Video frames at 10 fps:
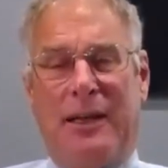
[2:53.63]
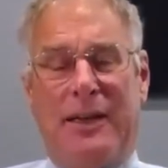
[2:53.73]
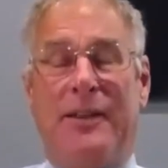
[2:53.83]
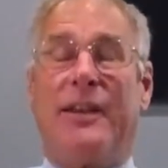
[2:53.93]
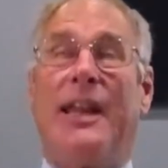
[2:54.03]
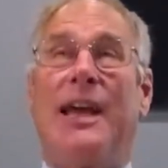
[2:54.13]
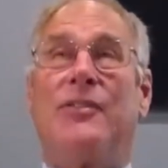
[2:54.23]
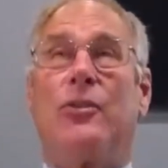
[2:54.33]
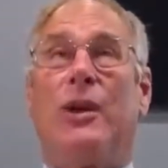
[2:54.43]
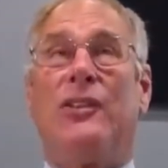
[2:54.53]
and they're going to have
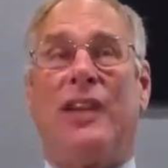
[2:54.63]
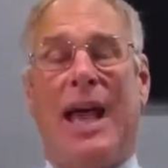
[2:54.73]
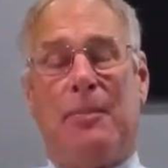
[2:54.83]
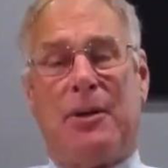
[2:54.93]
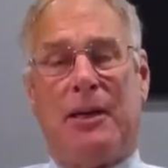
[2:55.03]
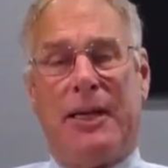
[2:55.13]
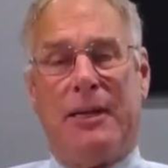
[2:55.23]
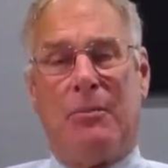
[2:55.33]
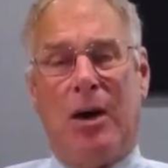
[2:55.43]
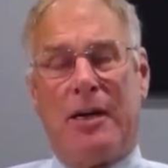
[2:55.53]
to raise capital in
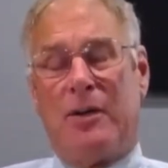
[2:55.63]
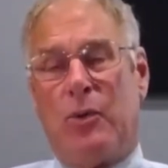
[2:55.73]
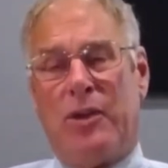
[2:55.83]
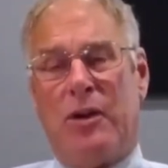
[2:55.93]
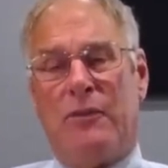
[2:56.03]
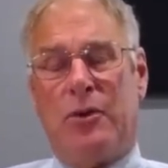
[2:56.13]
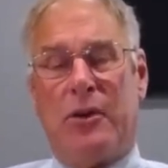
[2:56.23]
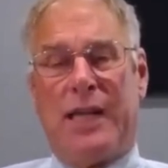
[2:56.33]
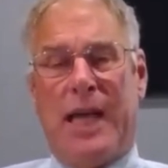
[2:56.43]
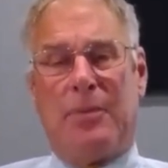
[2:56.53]
a market where there are fewer
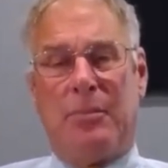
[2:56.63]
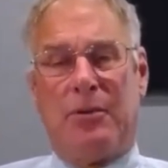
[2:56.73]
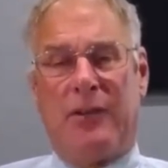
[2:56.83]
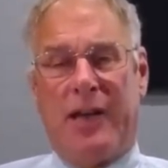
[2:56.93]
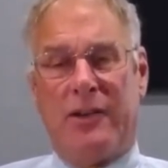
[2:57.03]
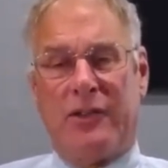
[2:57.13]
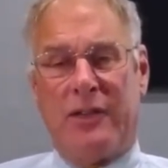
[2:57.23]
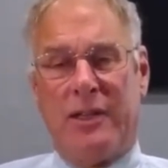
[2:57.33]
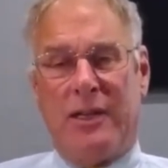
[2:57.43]
capital providers.